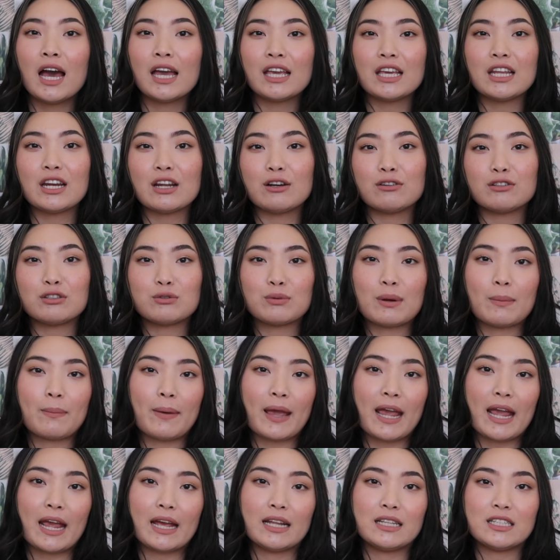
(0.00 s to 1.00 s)
you know,
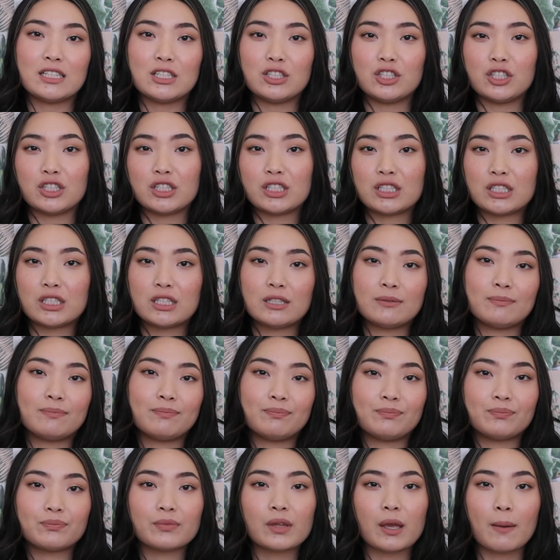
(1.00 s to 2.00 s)
sweatpants and just
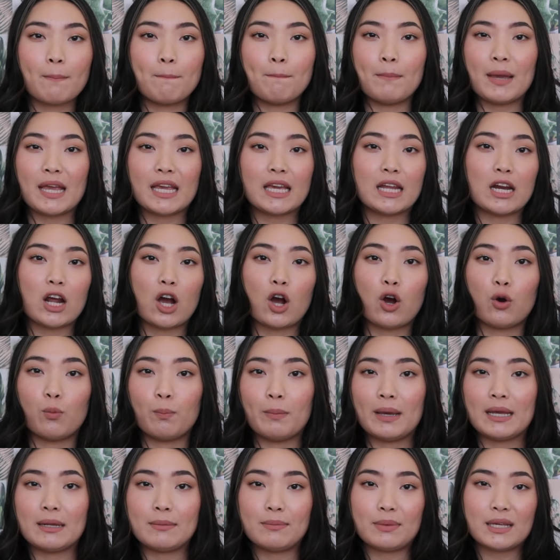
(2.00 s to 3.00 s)
make it a
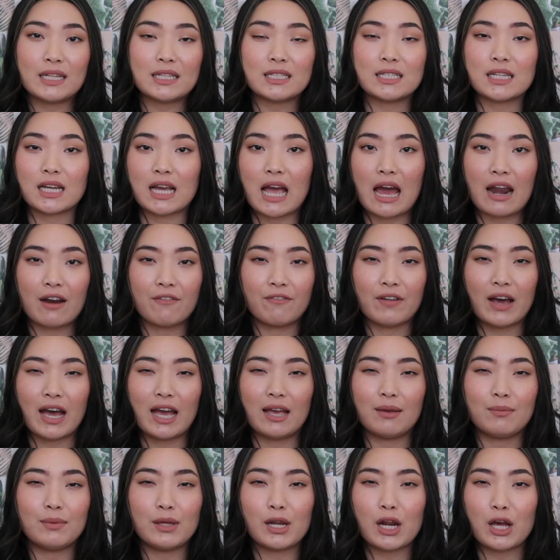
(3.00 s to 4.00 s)
homemade pizza kind of
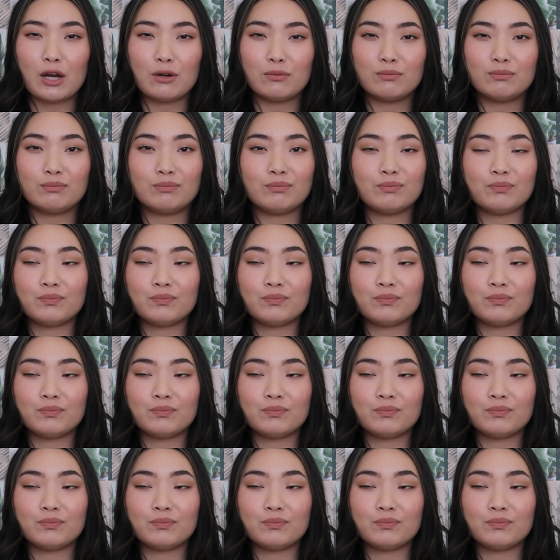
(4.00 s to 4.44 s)
vibe, you know?